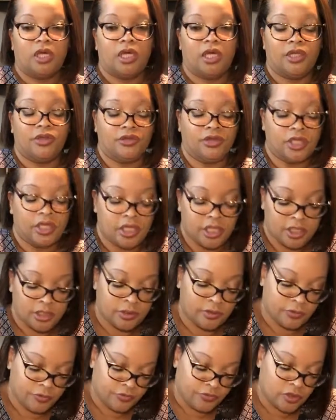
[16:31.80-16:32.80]
and
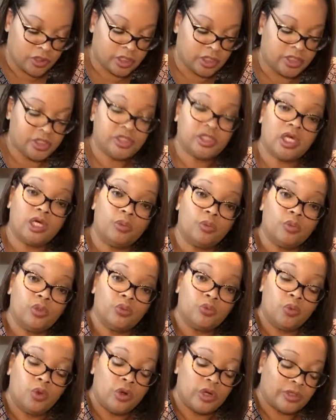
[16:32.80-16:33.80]
then fill this up with
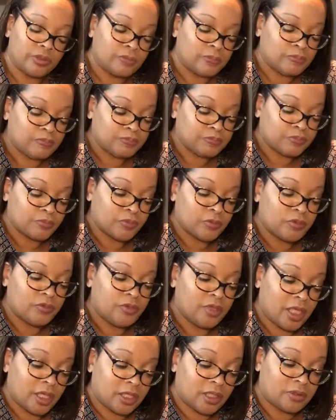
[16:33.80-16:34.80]
water.
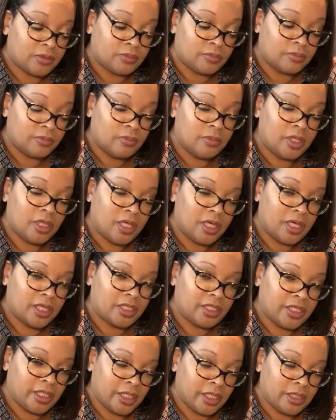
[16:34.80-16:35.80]
Now,
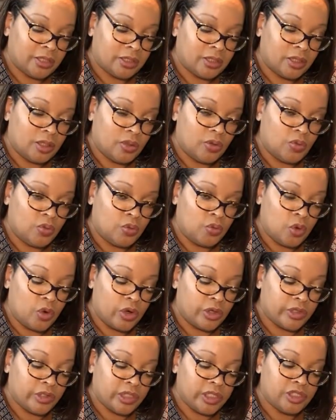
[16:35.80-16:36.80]
again,
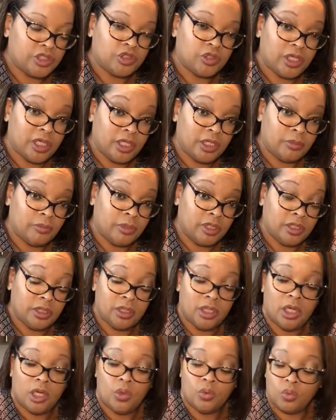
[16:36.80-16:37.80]
water is your enemy
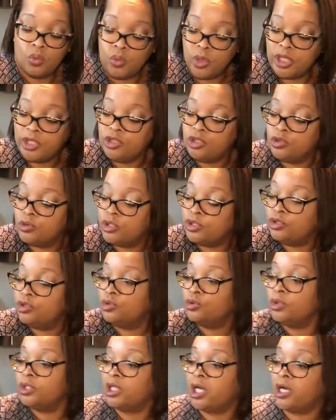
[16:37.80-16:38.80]
when you are
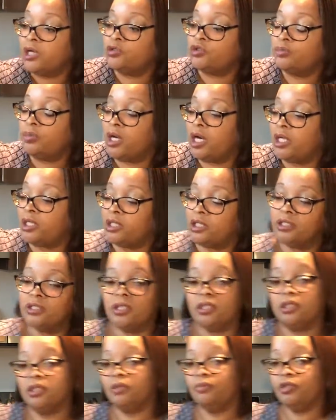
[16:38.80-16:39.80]
doing hydroponics.
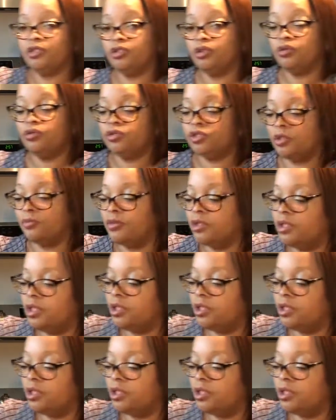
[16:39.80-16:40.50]
Let me show you something